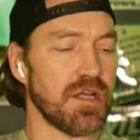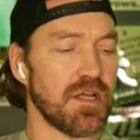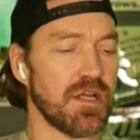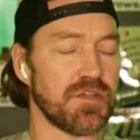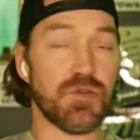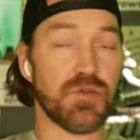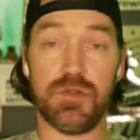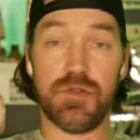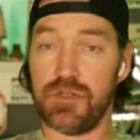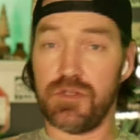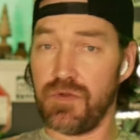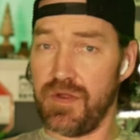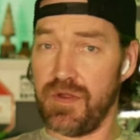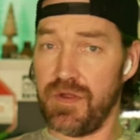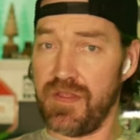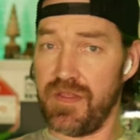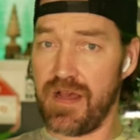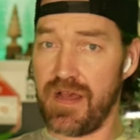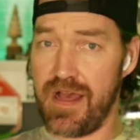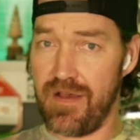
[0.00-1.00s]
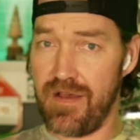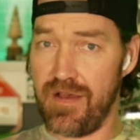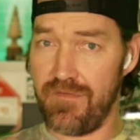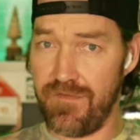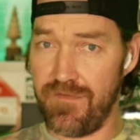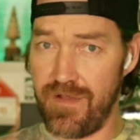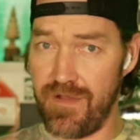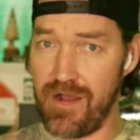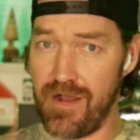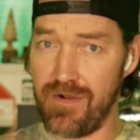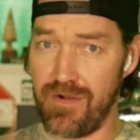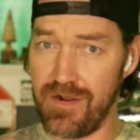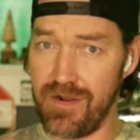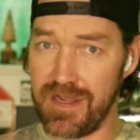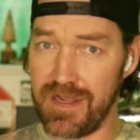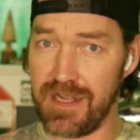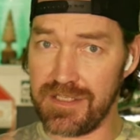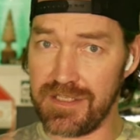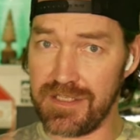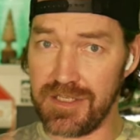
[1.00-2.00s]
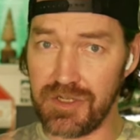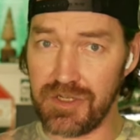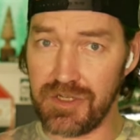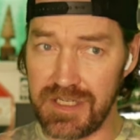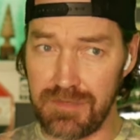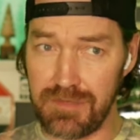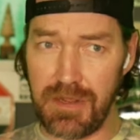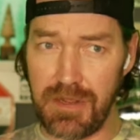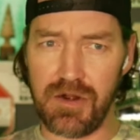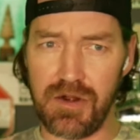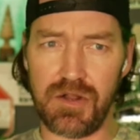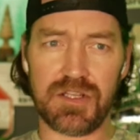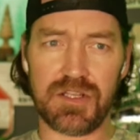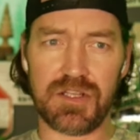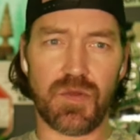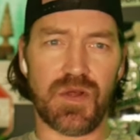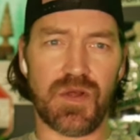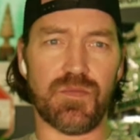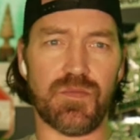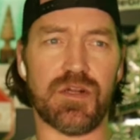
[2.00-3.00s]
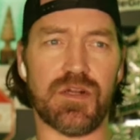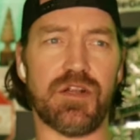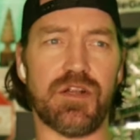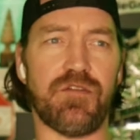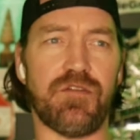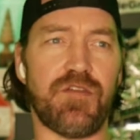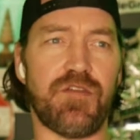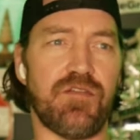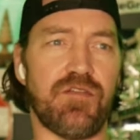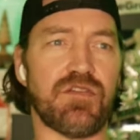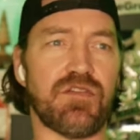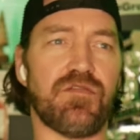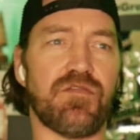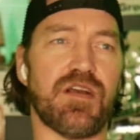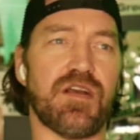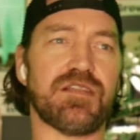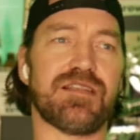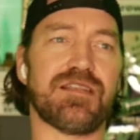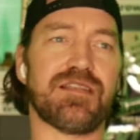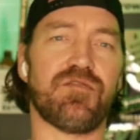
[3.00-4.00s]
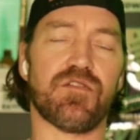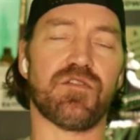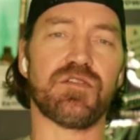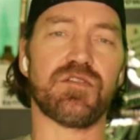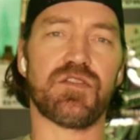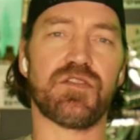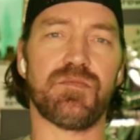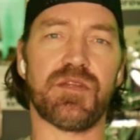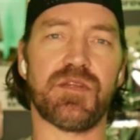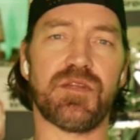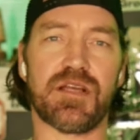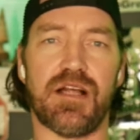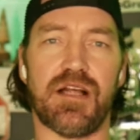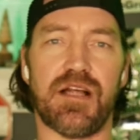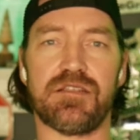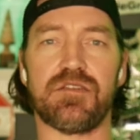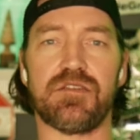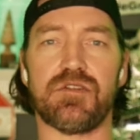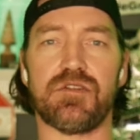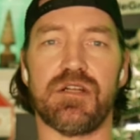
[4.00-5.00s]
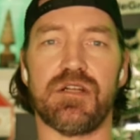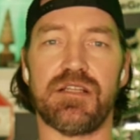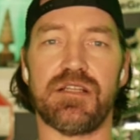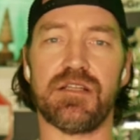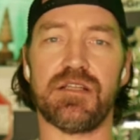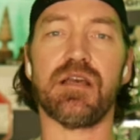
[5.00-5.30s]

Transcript: Do you enjoy the high of flower or concentrates better? Also, what are your favorite devices for consuming concentrate?